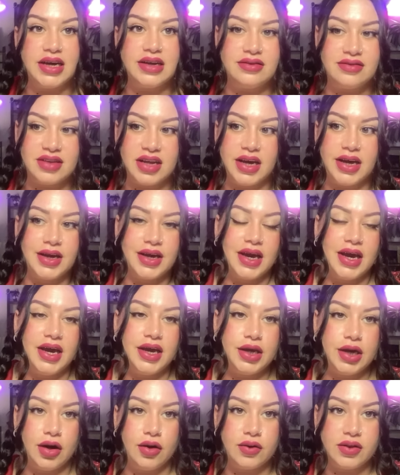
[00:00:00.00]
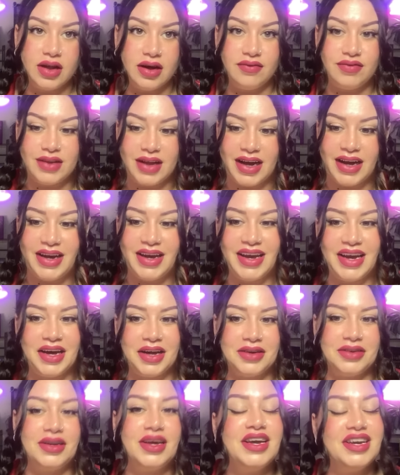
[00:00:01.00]
It's like, hey, yo, love, light,
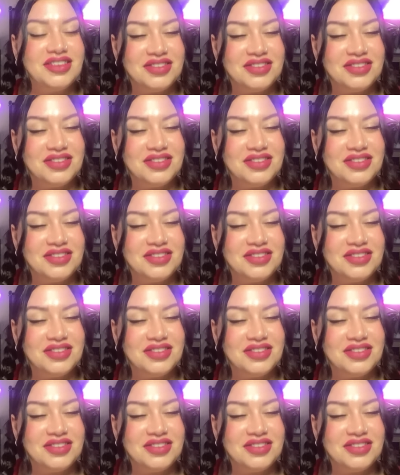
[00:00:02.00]
and